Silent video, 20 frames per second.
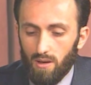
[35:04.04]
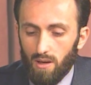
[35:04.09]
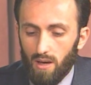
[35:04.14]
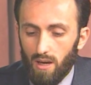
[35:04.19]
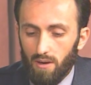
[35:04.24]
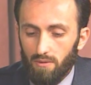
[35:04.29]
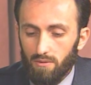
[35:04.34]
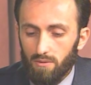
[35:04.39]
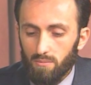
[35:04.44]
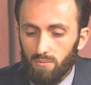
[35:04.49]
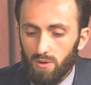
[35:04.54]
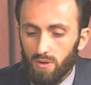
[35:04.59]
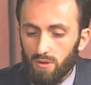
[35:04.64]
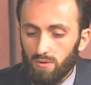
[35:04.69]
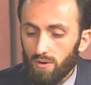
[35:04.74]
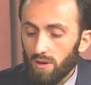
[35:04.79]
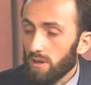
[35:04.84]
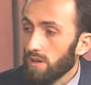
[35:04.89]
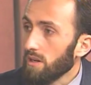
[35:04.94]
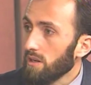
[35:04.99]
haven't been
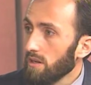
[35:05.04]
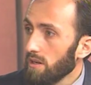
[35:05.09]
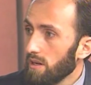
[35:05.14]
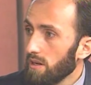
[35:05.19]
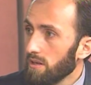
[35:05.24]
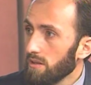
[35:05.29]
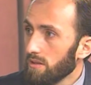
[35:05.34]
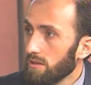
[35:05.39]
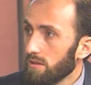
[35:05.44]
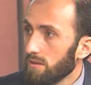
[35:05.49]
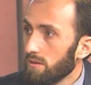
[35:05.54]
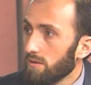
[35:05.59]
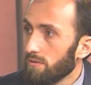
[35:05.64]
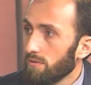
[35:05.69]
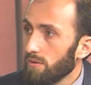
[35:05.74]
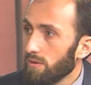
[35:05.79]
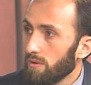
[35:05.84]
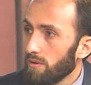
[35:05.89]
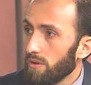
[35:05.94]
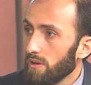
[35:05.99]
recognized
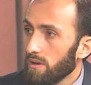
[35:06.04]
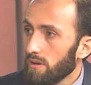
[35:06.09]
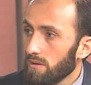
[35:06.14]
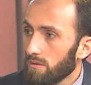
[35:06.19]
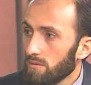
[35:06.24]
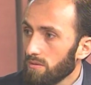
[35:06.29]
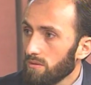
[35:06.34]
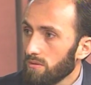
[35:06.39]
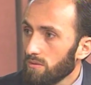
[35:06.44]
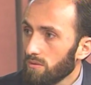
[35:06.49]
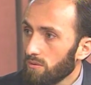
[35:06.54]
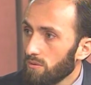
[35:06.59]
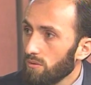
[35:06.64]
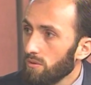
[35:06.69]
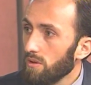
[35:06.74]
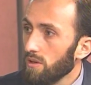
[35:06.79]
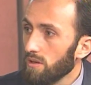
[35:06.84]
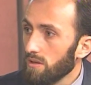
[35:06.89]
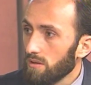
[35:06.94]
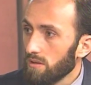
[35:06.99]
for their
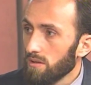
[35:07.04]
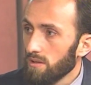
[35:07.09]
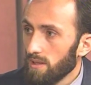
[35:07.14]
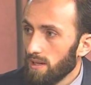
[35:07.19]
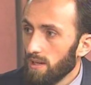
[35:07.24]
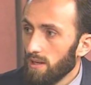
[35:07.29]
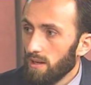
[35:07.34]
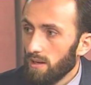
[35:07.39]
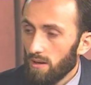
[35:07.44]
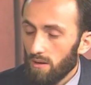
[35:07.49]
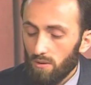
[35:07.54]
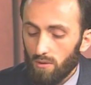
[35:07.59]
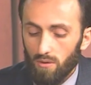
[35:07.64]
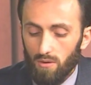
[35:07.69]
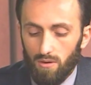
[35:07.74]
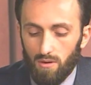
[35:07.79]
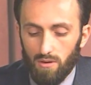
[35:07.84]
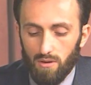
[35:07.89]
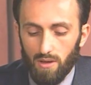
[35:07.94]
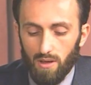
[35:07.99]
goodness,
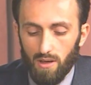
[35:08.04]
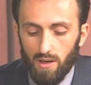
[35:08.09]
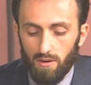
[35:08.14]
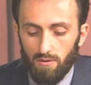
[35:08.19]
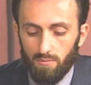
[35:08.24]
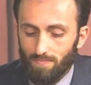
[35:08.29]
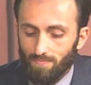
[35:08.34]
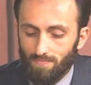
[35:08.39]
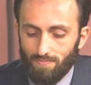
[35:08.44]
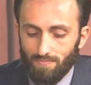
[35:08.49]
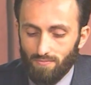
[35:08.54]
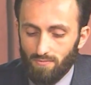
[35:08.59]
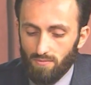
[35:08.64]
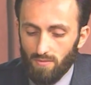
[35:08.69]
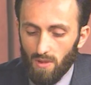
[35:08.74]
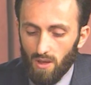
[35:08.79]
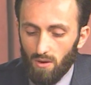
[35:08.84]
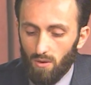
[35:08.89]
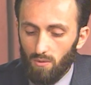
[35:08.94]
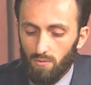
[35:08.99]
or they have
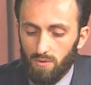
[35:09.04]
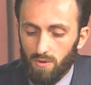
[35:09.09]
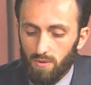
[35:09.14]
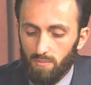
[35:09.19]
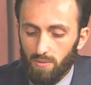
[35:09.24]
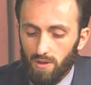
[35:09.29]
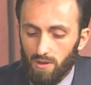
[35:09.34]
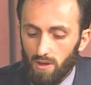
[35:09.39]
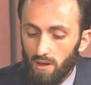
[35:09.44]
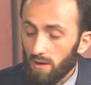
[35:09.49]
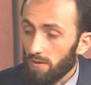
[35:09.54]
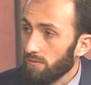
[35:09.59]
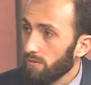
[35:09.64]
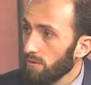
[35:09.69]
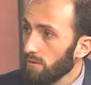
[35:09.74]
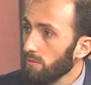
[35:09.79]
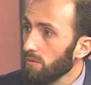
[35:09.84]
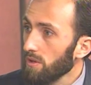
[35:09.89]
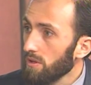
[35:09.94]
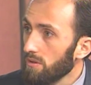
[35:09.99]
always been careful
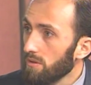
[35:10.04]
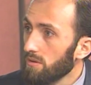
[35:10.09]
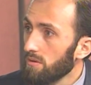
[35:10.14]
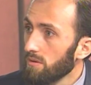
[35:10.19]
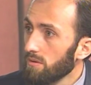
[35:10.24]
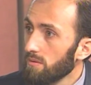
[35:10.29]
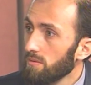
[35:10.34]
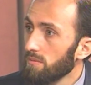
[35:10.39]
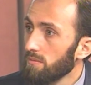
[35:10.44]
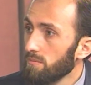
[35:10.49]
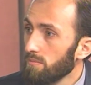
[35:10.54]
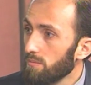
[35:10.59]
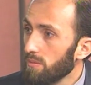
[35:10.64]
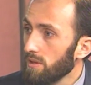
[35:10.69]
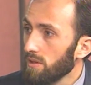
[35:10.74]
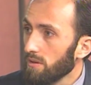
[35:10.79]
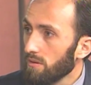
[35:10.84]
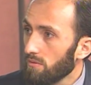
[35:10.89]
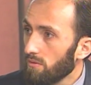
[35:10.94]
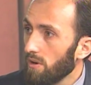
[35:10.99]
with
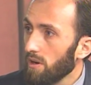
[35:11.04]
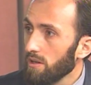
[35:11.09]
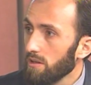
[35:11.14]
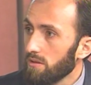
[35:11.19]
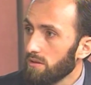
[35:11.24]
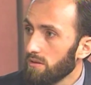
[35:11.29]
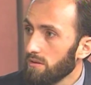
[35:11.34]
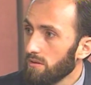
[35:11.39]
being right